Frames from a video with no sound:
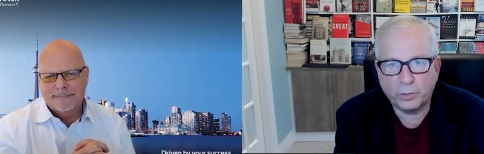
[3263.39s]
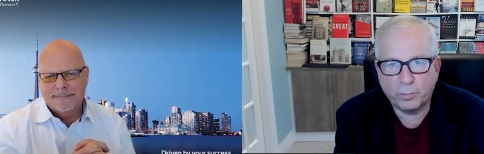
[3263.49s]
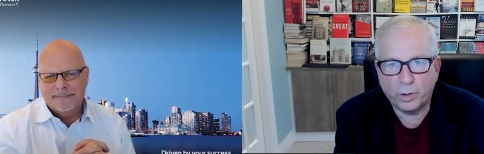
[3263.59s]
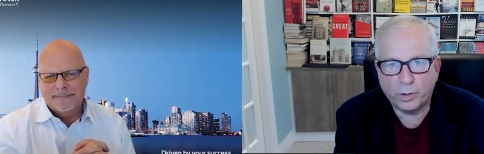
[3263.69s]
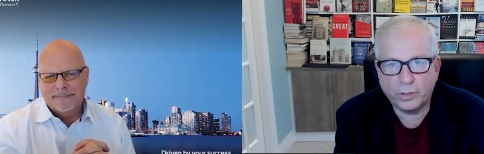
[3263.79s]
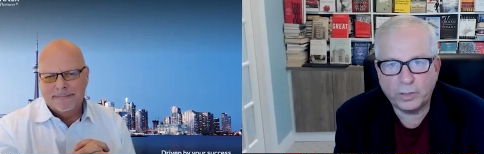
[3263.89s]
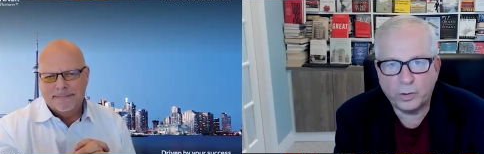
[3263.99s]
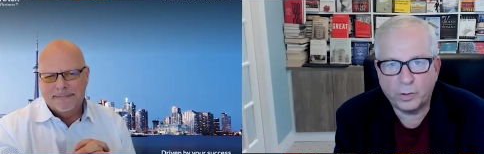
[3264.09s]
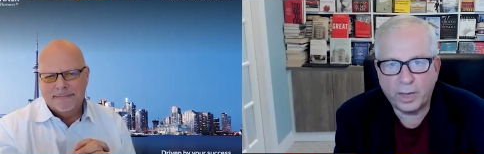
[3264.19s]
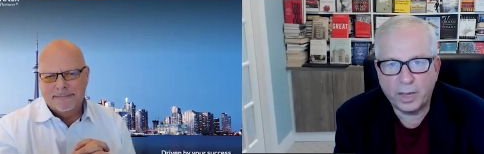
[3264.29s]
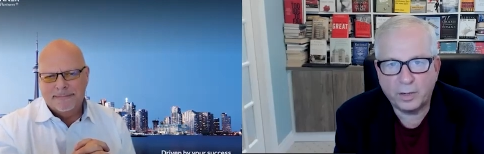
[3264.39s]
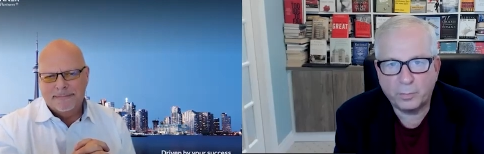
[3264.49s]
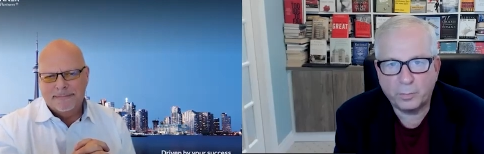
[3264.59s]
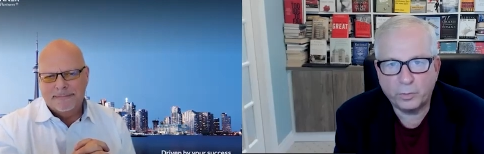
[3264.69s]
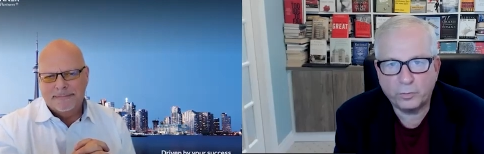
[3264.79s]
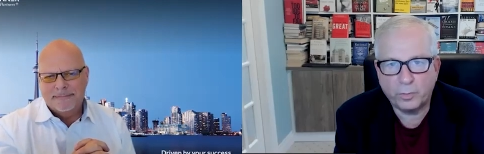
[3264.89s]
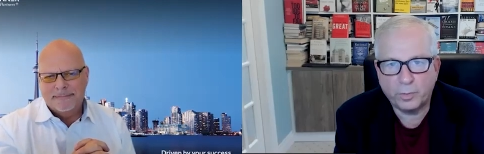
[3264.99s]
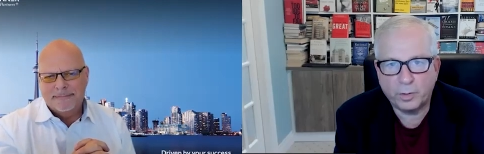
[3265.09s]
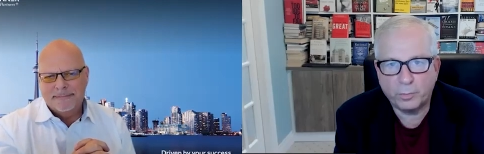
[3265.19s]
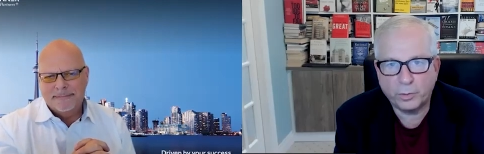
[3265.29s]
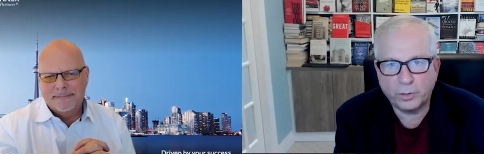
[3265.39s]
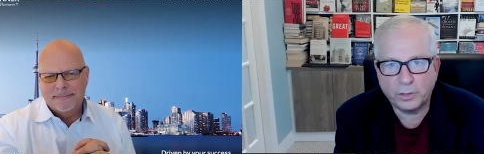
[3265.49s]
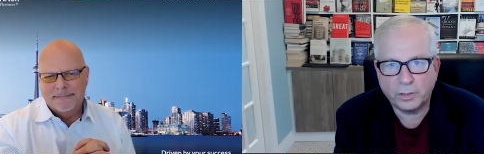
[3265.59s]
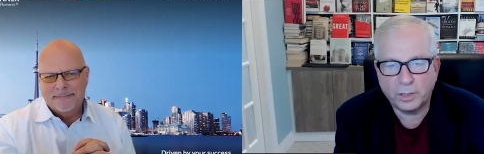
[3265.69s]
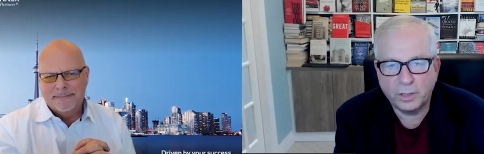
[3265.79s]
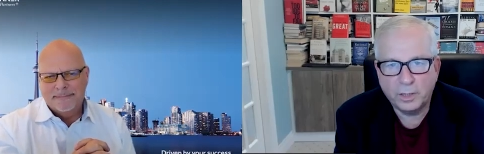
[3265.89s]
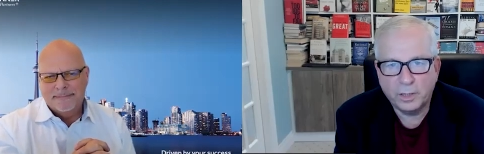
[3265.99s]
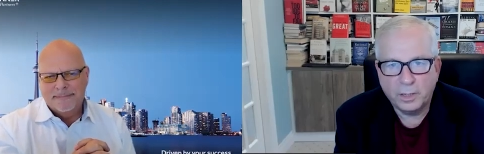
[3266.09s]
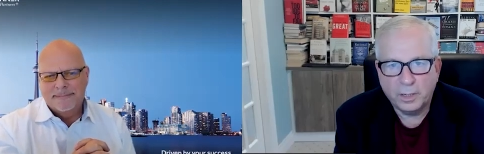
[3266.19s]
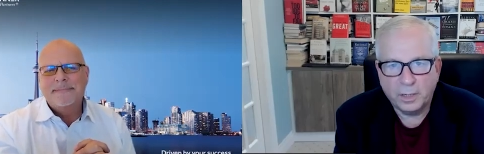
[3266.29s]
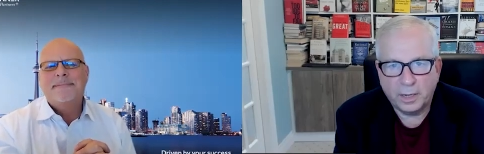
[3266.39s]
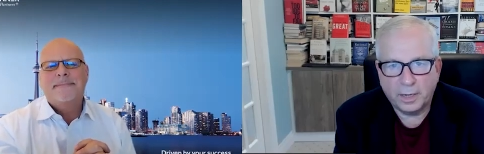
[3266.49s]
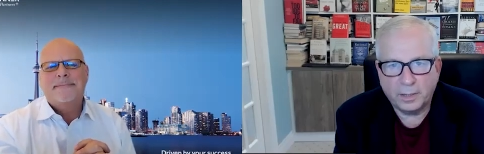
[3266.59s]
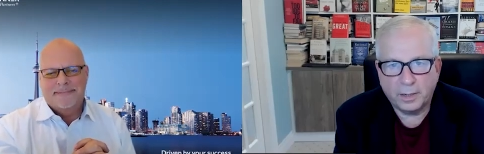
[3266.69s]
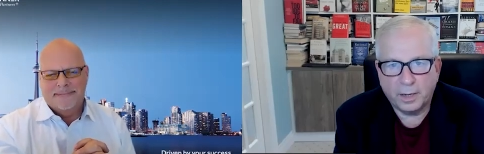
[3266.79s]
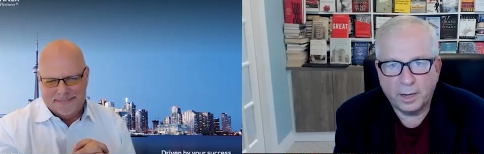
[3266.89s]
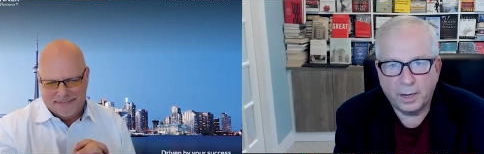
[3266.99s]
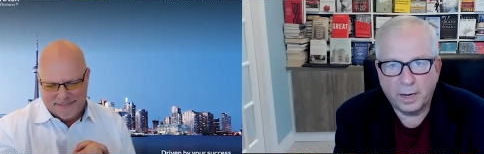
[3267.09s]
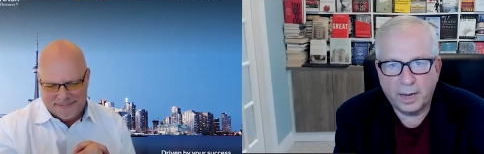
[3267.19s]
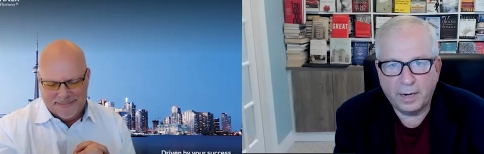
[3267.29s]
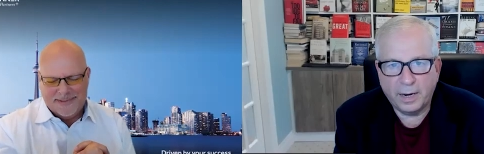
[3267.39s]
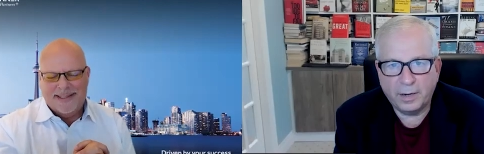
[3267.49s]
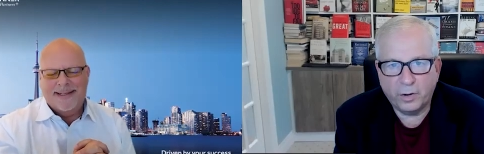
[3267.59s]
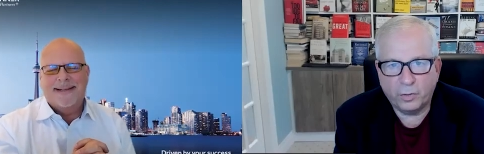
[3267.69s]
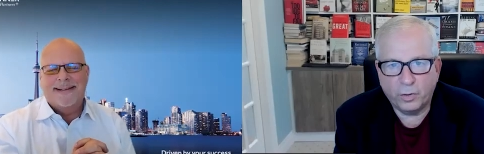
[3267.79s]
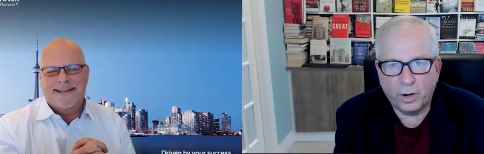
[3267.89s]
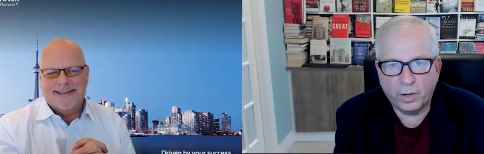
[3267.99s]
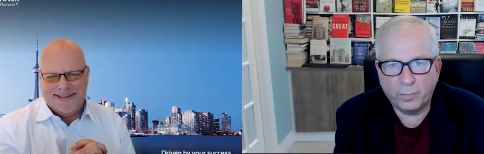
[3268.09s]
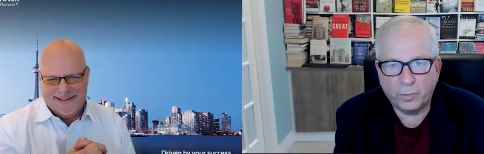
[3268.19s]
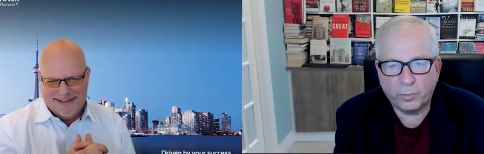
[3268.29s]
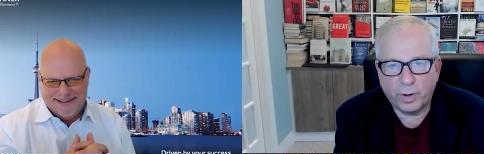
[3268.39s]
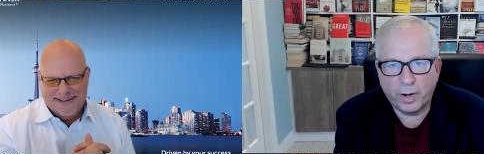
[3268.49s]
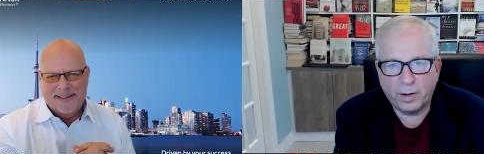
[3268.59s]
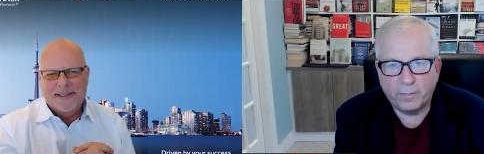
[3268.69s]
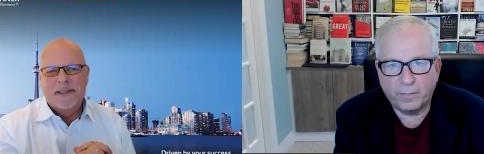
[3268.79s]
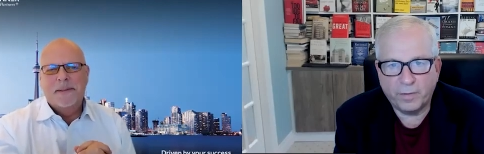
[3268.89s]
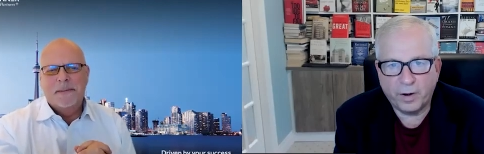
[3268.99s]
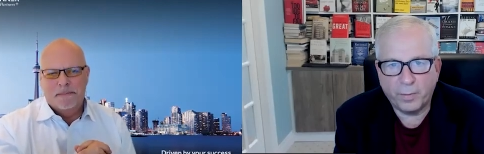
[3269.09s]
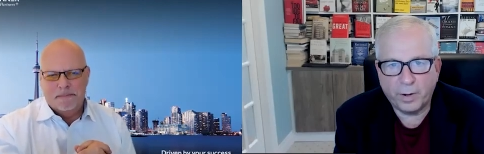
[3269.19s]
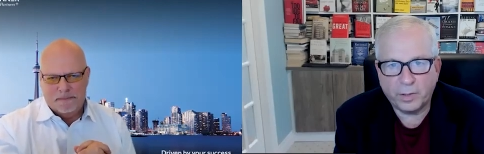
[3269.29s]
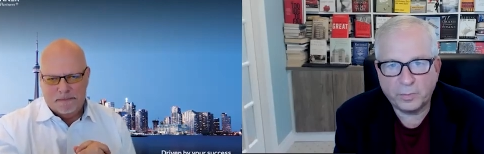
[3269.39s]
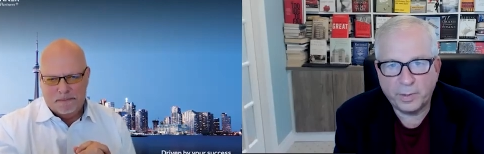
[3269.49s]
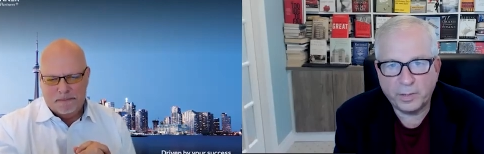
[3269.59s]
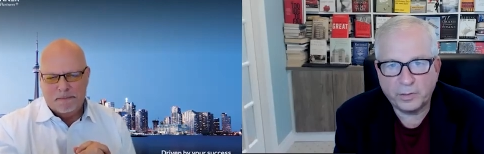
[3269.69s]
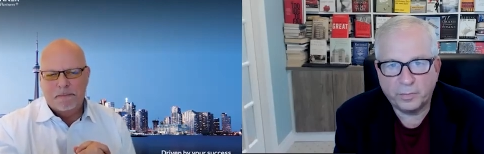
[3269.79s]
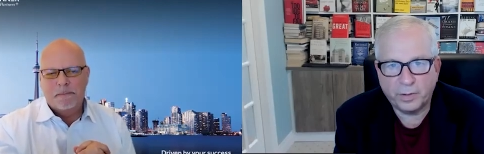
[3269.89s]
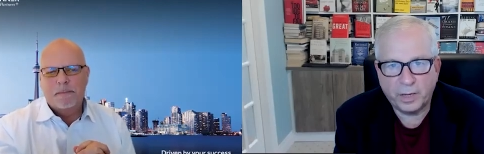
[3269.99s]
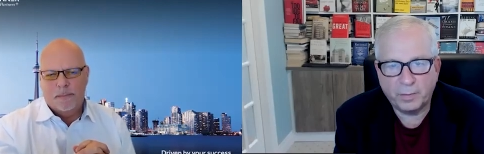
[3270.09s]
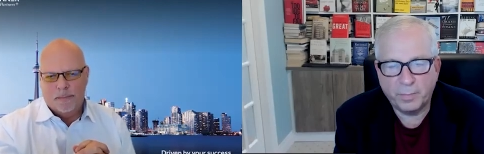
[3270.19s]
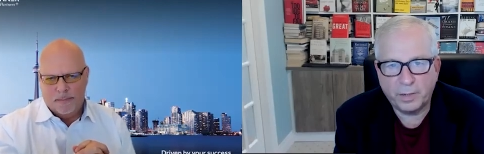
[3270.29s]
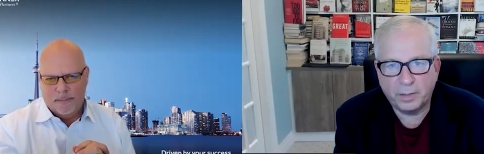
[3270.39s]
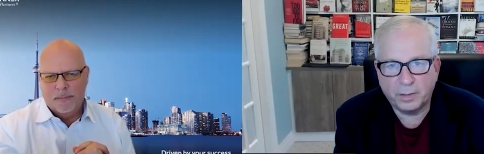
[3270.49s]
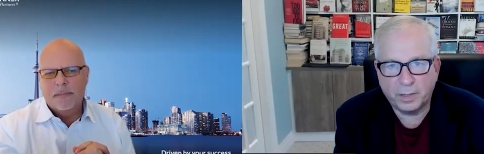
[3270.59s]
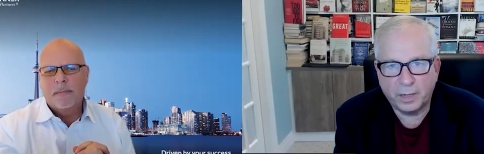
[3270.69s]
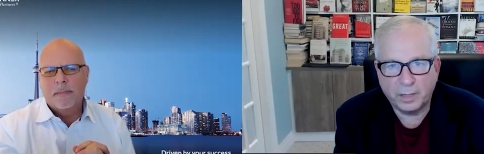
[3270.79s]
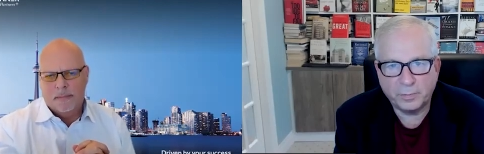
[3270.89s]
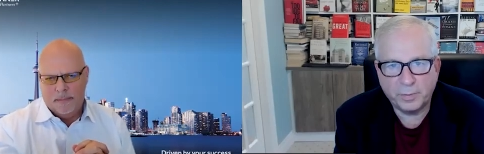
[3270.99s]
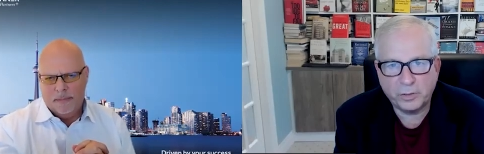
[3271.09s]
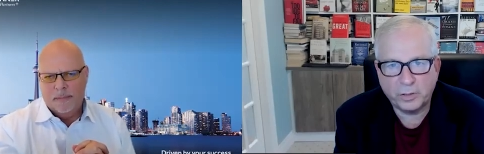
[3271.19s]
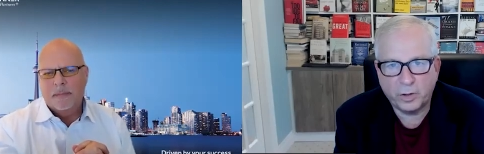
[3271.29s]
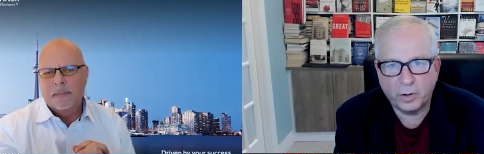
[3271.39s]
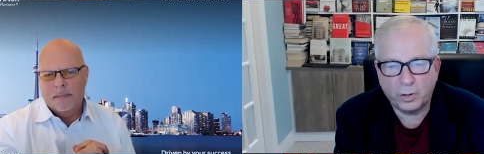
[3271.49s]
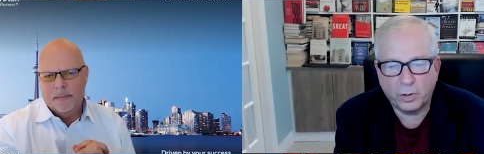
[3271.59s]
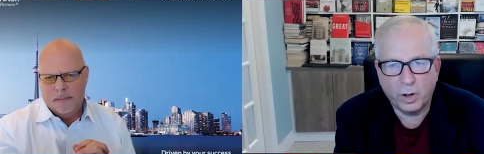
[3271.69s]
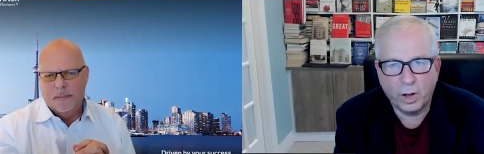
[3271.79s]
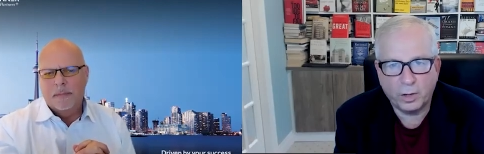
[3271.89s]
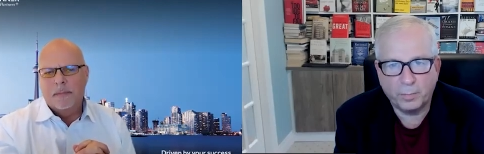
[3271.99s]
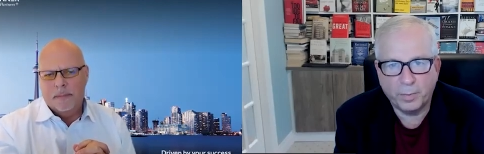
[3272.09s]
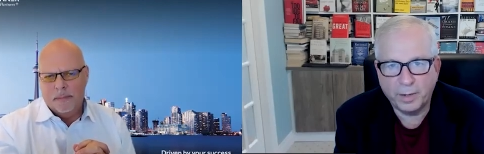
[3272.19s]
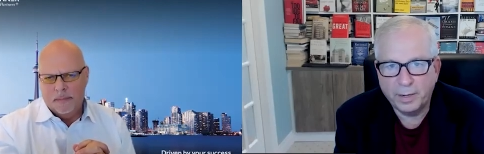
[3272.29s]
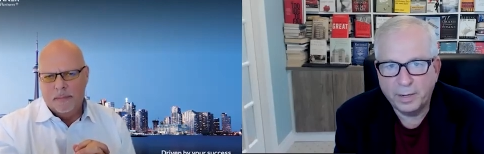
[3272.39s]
Speaker 1: are markets that you can't emerge from in an emergency and uh, and and a lot of them are trading very inexpensively, admittedly, especially Hong Kong. But